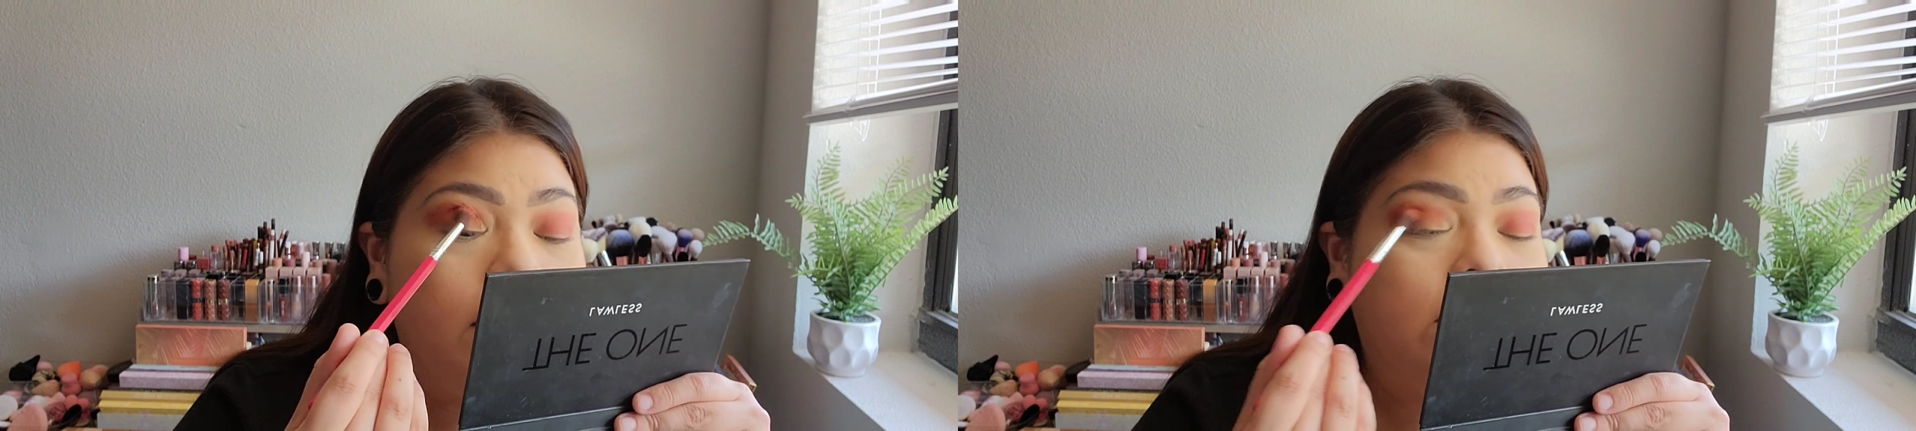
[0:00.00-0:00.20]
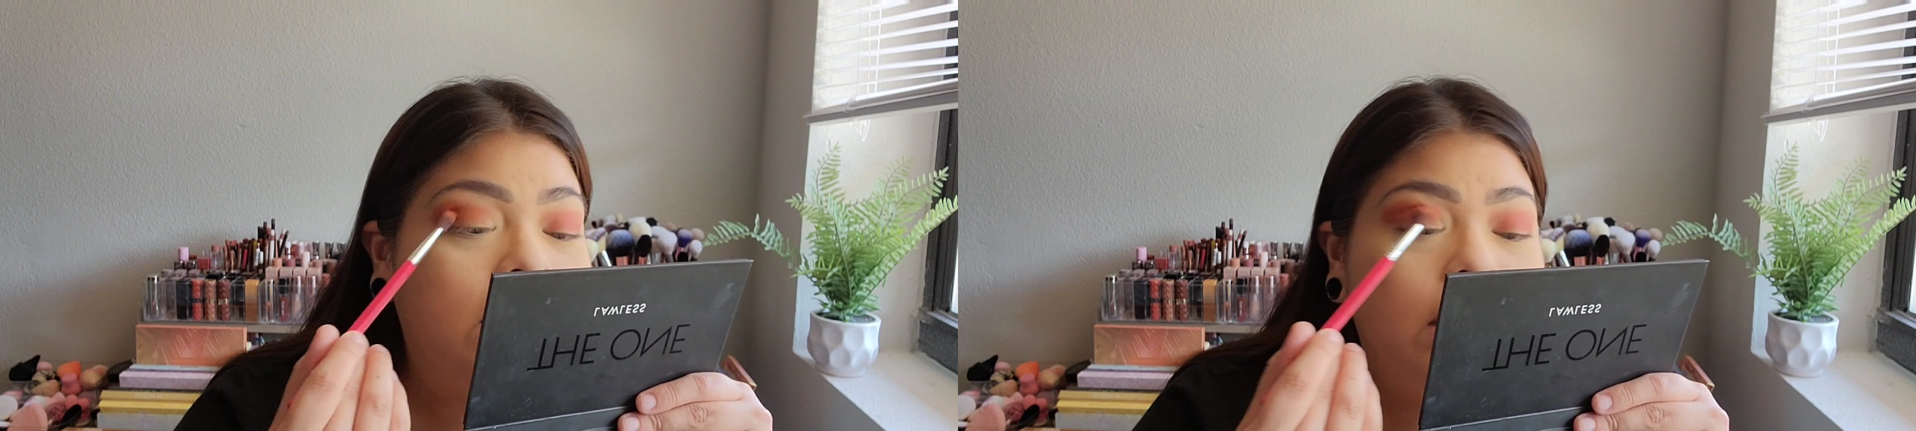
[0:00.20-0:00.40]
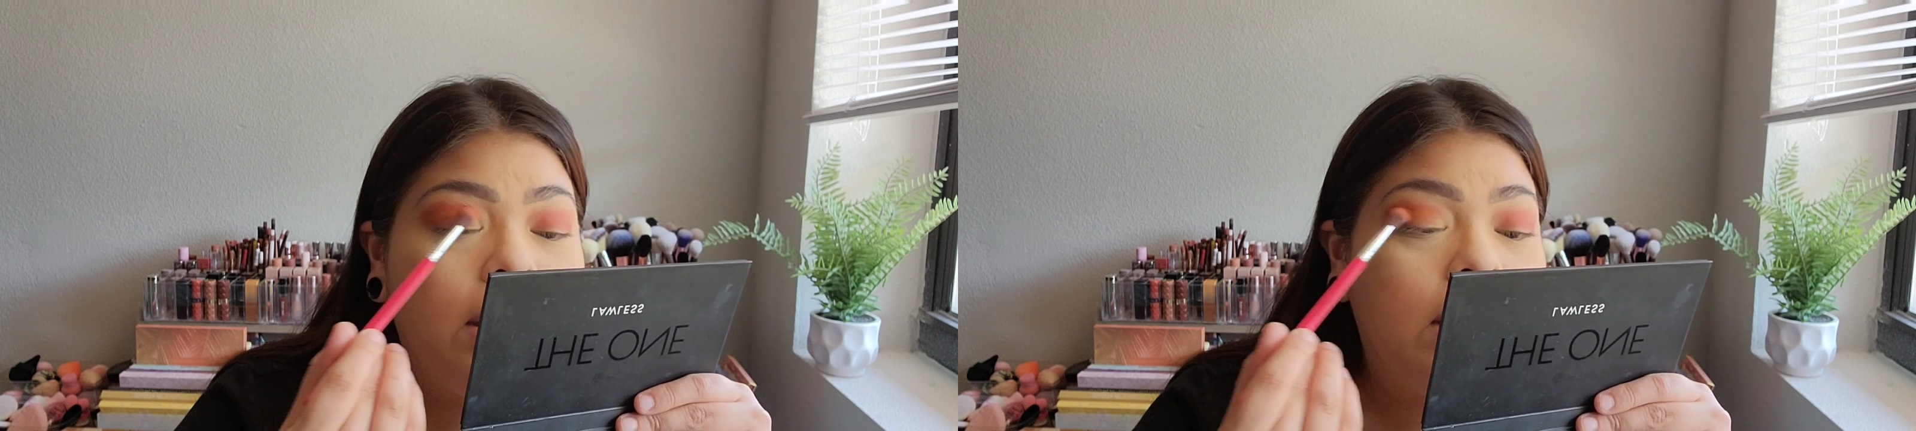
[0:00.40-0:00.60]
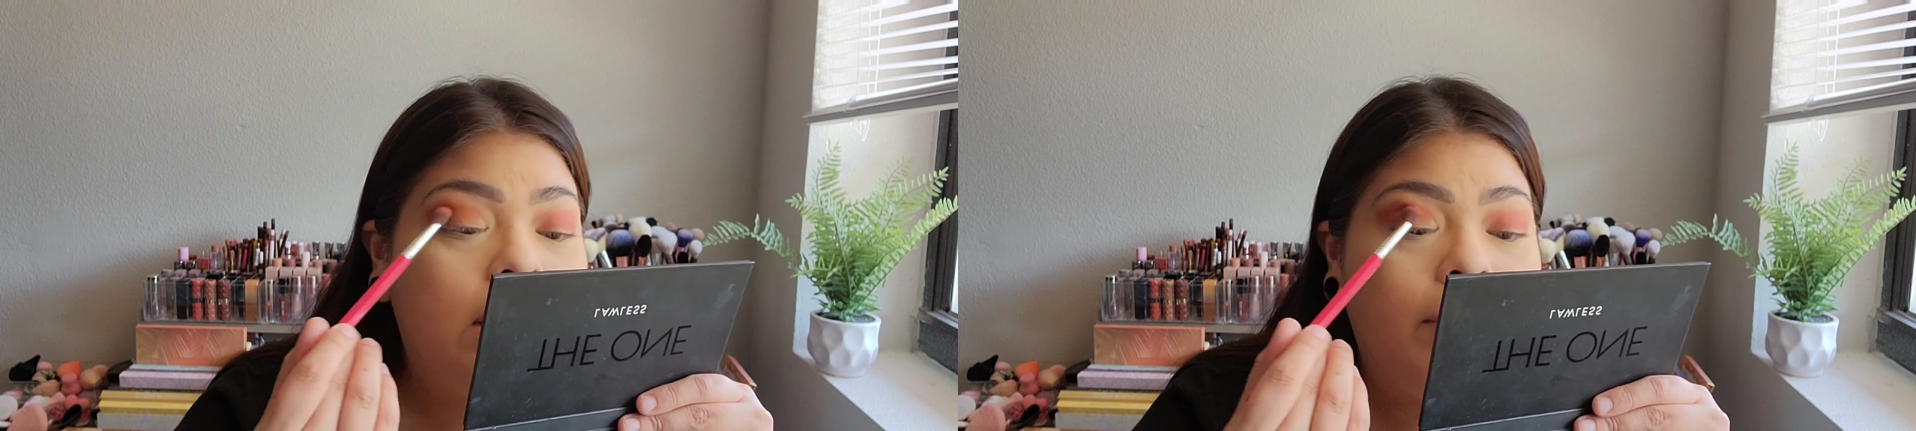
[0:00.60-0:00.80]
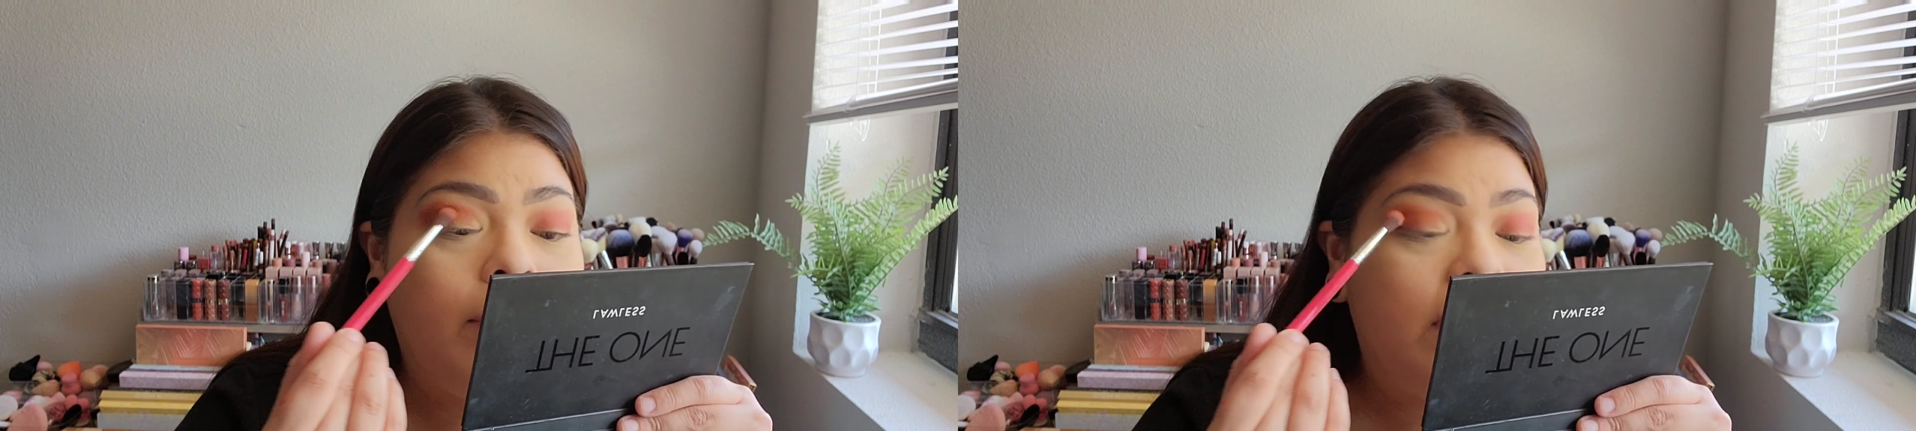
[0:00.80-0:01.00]
it's gonna look a
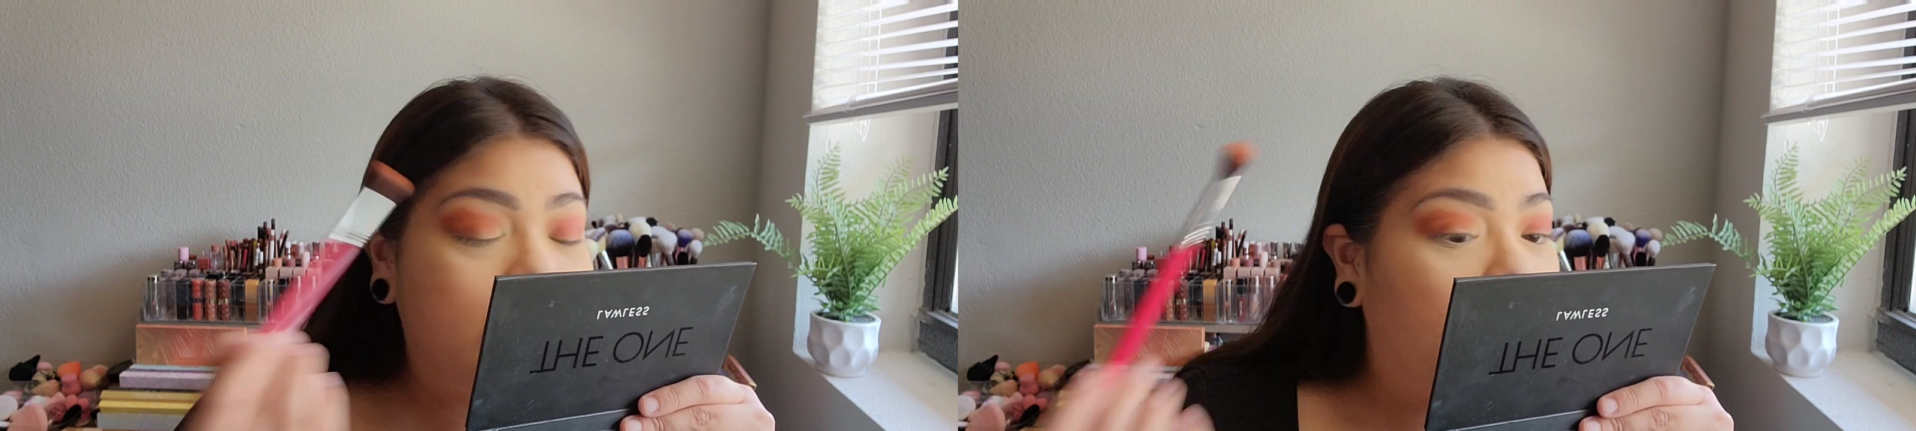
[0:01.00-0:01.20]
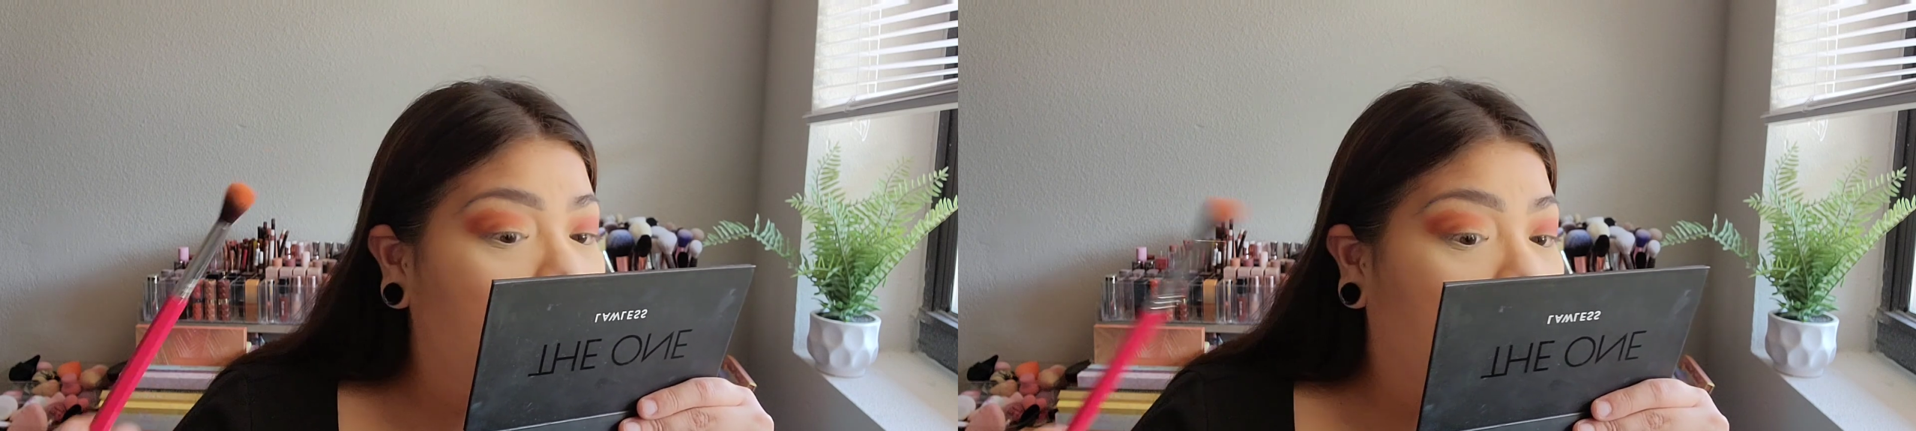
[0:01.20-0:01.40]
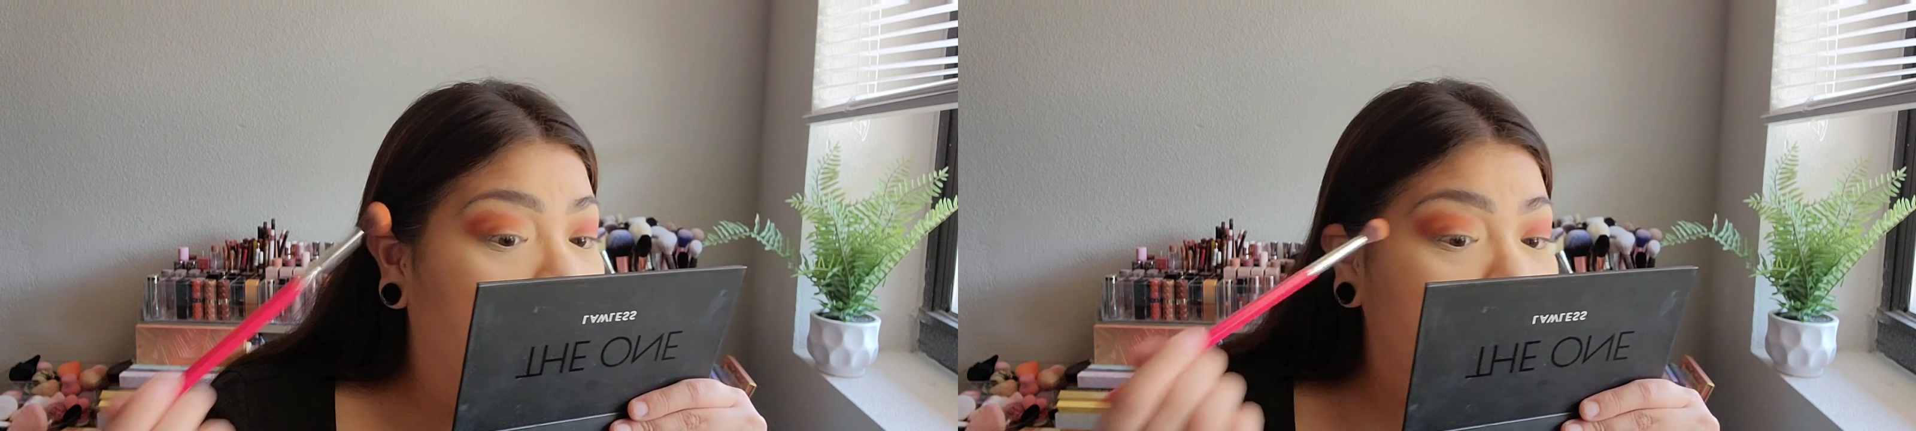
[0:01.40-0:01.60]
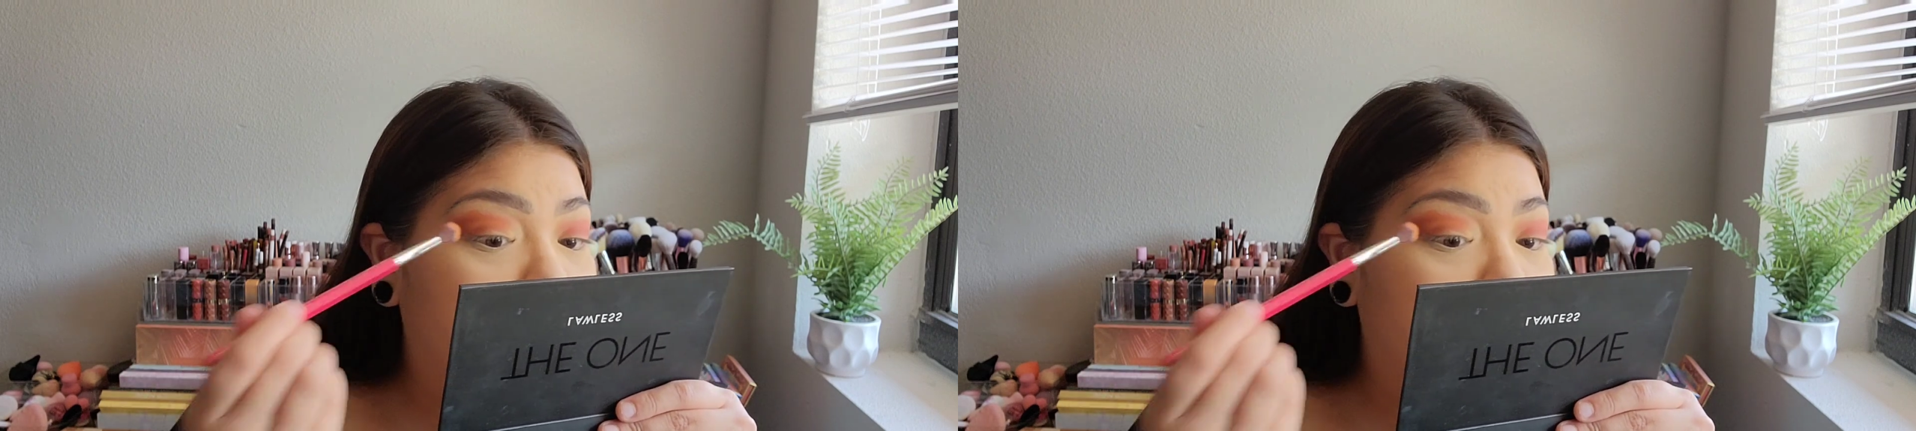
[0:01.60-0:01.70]
little bit messy, you guys.